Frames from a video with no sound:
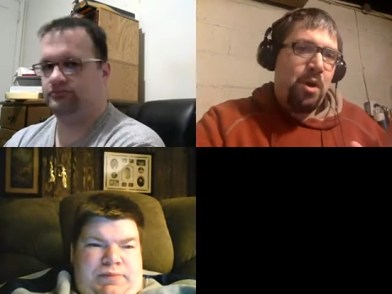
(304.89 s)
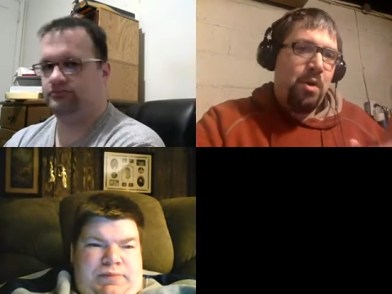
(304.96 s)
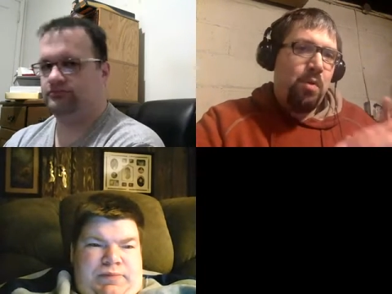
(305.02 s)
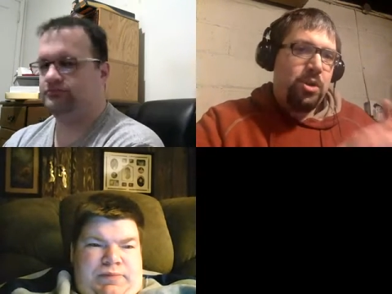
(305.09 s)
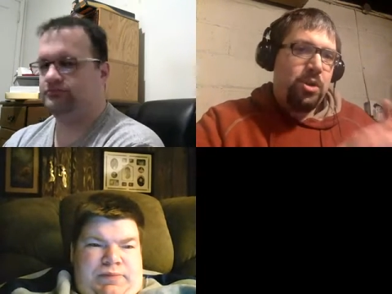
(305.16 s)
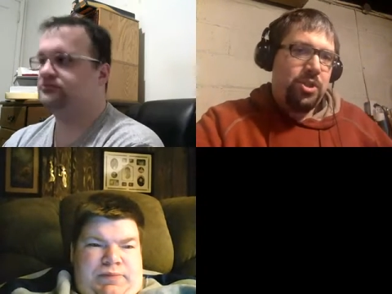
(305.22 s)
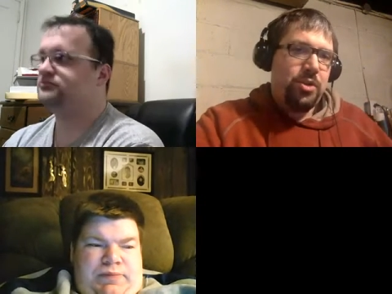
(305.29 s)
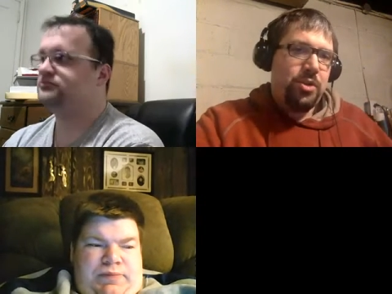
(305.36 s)
Speaker 1: were
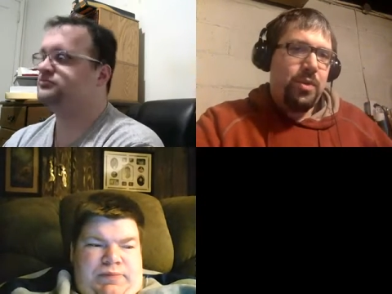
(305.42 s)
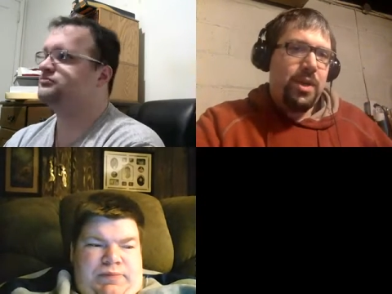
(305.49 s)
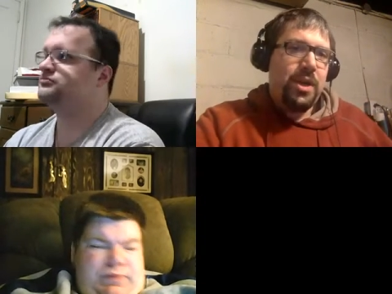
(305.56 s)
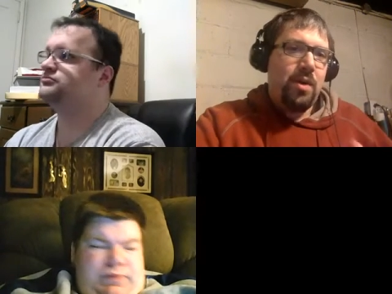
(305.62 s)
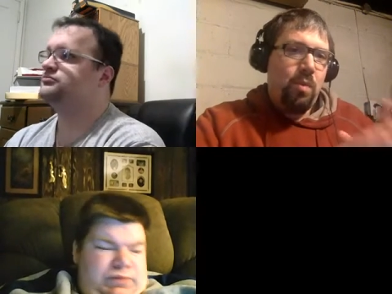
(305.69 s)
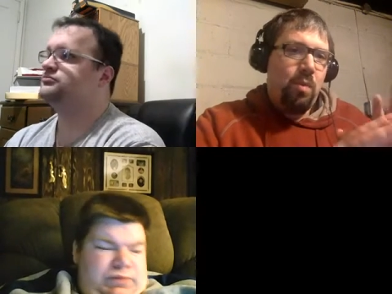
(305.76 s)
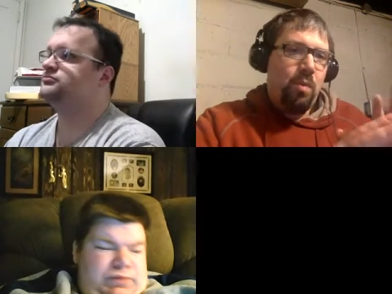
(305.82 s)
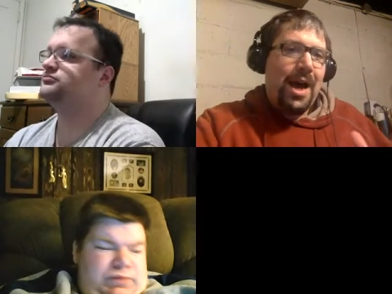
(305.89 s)
doing
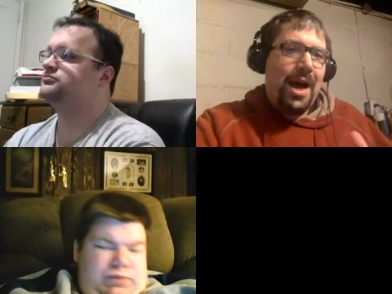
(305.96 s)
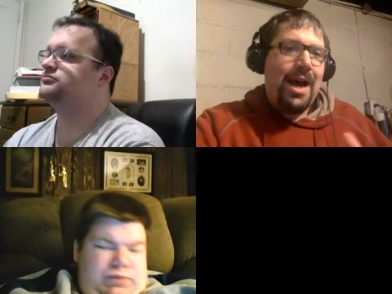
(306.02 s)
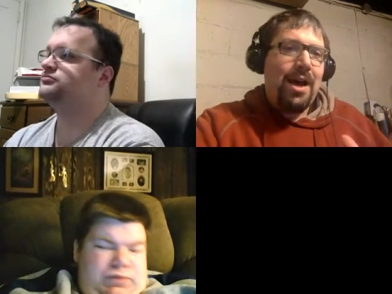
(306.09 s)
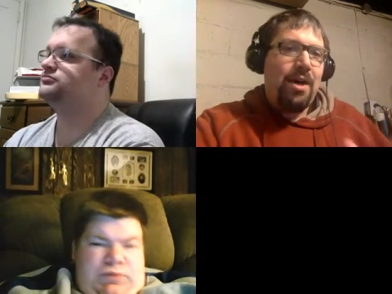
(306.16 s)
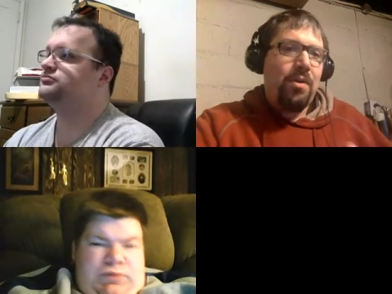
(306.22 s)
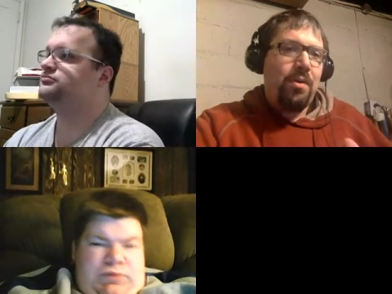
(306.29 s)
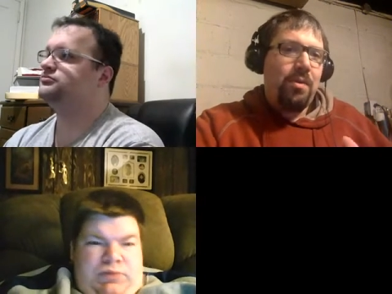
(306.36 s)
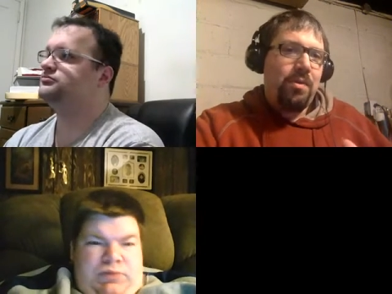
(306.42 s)

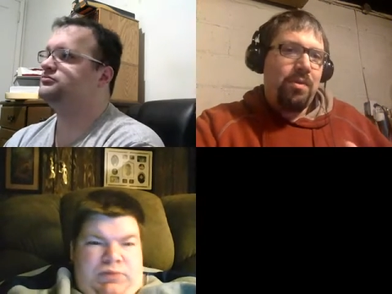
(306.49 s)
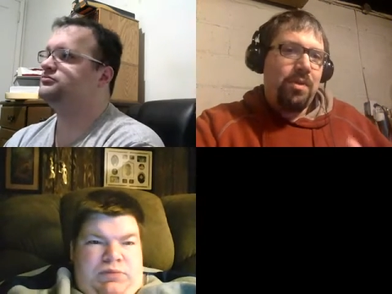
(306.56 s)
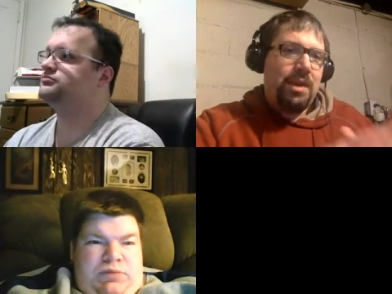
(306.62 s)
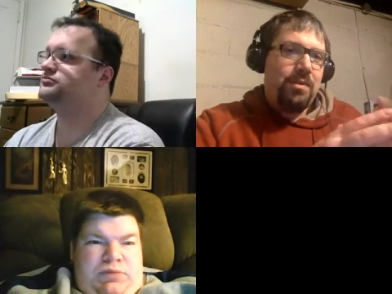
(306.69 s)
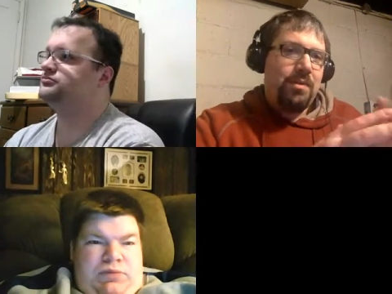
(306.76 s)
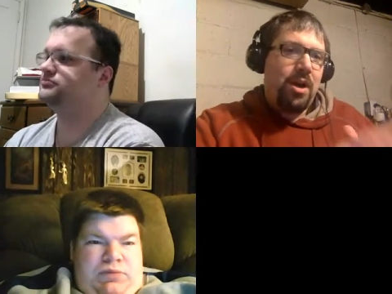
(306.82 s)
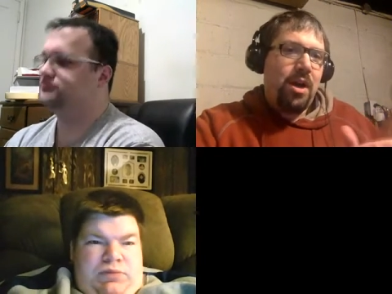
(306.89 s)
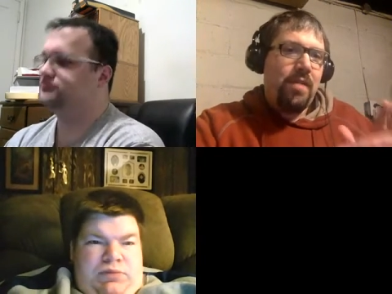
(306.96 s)
while they
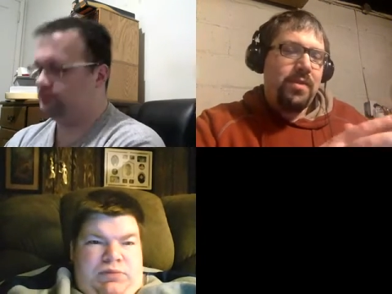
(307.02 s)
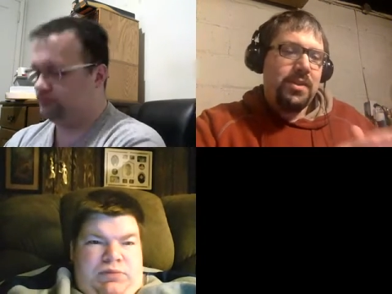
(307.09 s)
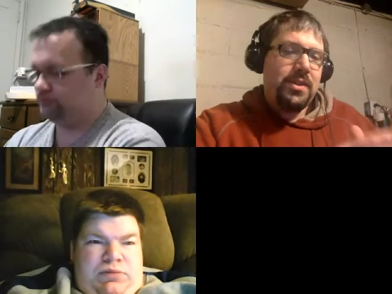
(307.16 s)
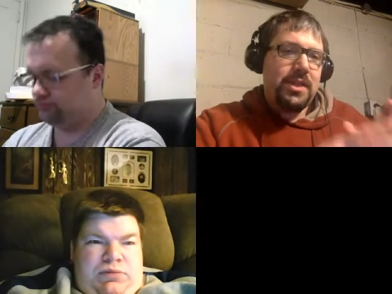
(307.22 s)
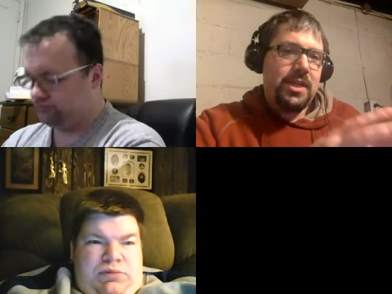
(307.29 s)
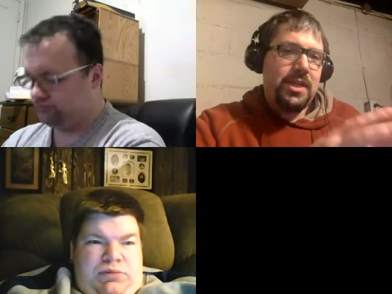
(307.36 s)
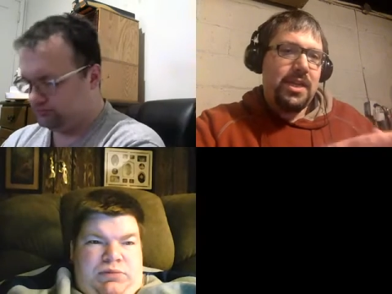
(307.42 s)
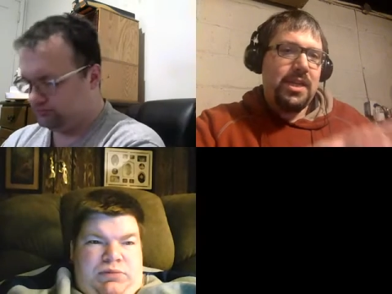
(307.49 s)
were
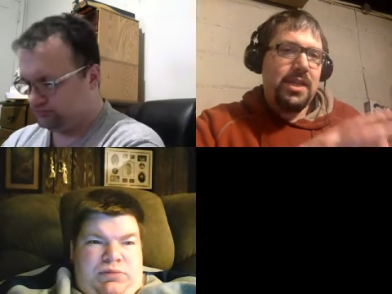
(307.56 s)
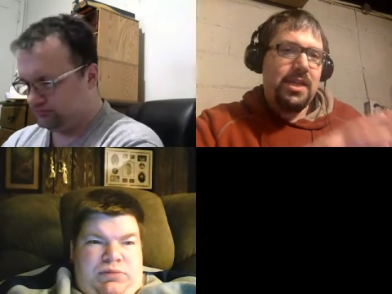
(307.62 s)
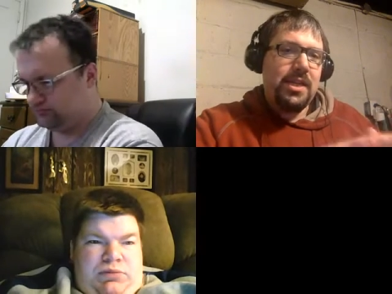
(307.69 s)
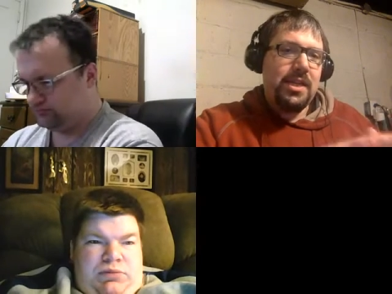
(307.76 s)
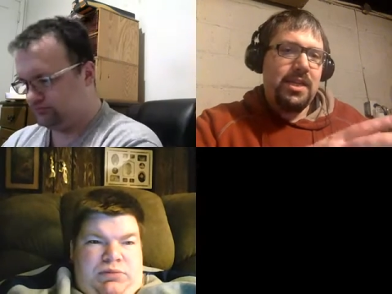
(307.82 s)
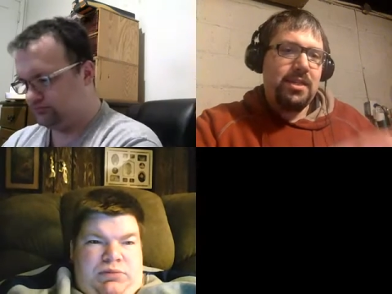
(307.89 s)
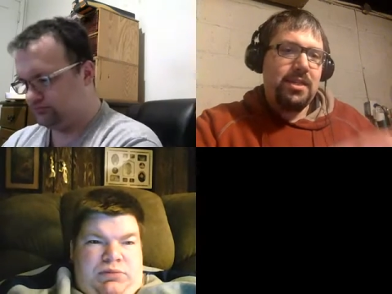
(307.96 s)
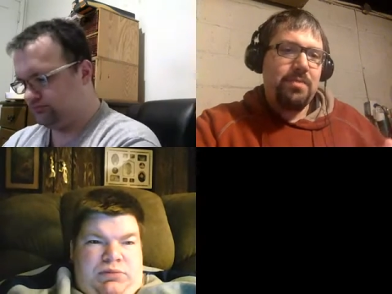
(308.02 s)
obviously needed in
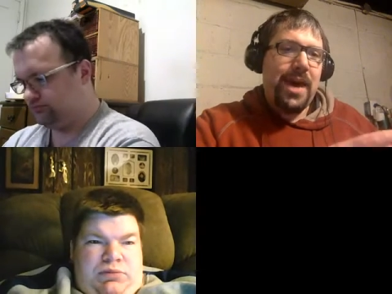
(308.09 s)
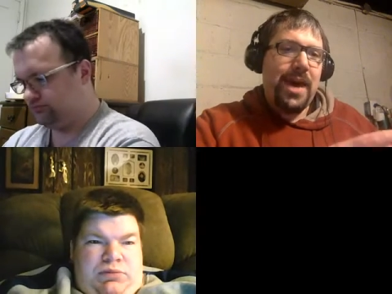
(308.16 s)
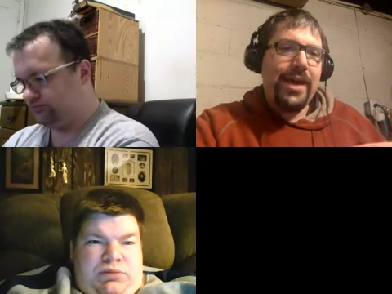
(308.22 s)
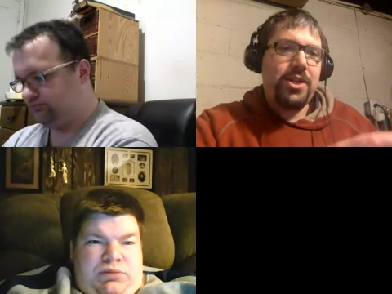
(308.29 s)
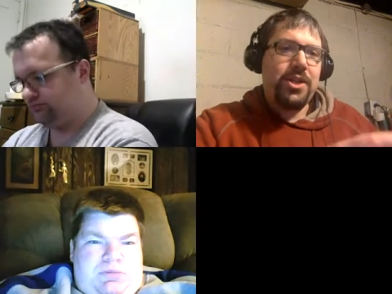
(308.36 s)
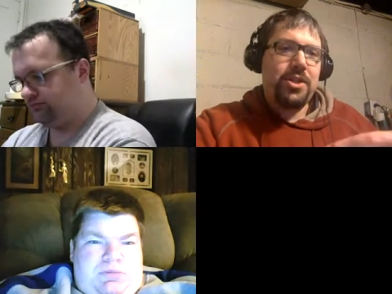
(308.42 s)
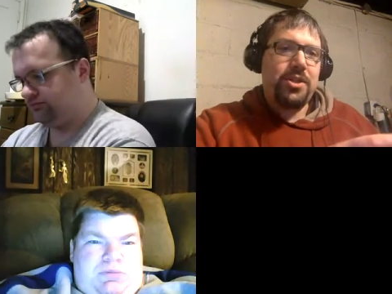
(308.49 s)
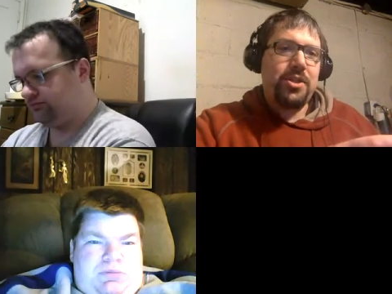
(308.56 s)
this
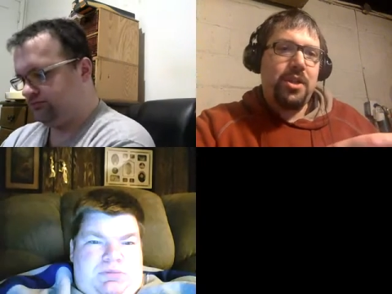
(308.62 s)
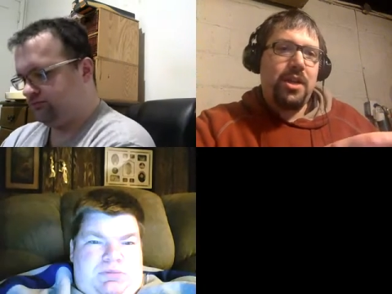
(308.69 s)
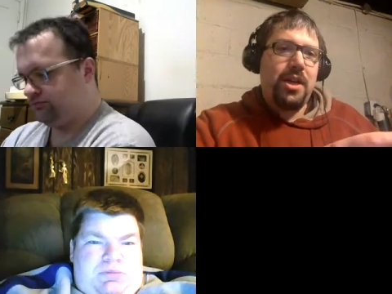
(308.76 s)
match?